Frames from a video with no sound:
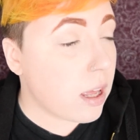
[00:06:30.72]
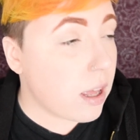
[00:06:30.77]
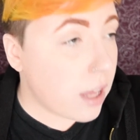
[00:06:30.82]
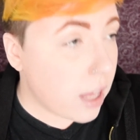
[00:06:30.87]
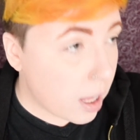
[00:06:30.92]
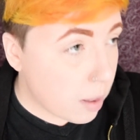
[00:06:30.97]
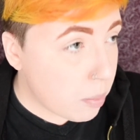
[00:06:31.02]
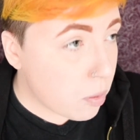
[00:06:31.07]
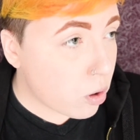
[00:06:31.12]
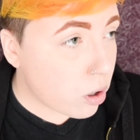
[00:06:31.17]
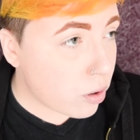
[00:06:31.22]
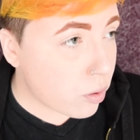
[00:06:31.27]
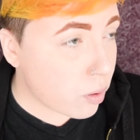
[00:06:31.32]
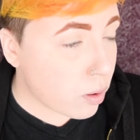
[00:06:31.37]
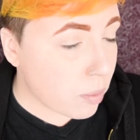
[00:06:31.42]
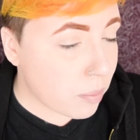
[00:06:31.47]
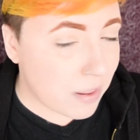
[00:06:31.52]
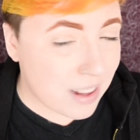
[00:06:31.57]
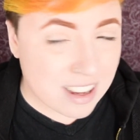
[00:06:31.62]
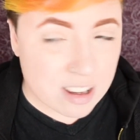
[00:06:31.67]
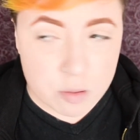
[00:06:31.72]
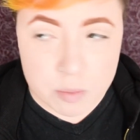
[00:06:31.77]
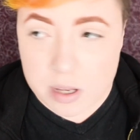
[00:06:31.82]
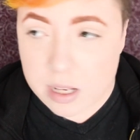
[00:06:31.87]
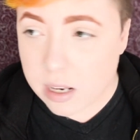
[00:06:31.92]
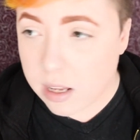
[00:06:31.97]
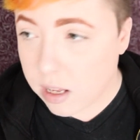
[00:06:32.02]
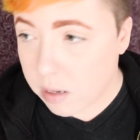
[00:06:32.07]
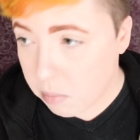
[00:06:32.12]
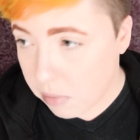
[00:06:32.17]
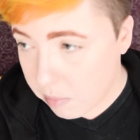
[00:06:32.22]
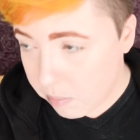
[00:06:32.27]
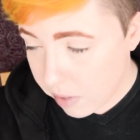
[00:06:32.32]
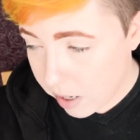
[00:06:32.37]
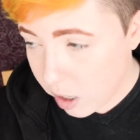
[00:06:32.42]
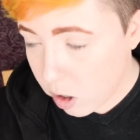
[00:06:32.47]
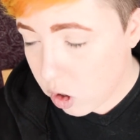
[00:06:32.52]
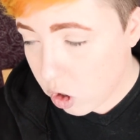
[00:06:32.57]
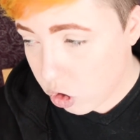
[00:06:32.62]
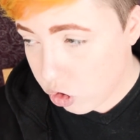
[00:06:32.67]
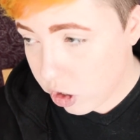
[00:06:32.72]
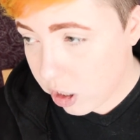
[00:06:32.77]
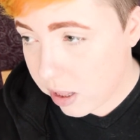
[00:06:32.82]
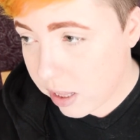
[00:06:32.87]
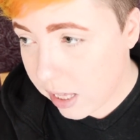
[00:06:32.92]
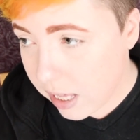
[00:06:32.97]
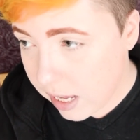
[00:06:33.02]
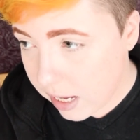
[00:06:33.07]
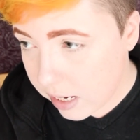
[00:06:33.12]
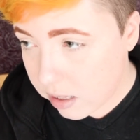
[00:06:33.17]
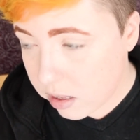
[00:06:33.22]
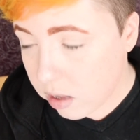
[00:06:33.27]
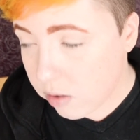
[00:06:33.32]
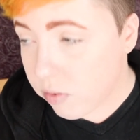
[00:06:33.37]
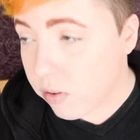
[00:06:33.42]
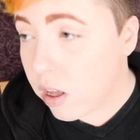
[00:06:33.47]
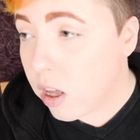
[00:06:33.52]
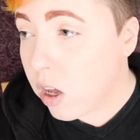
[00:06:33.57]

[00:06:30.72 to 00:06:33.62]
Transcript: apoceruloplasmin and biologically active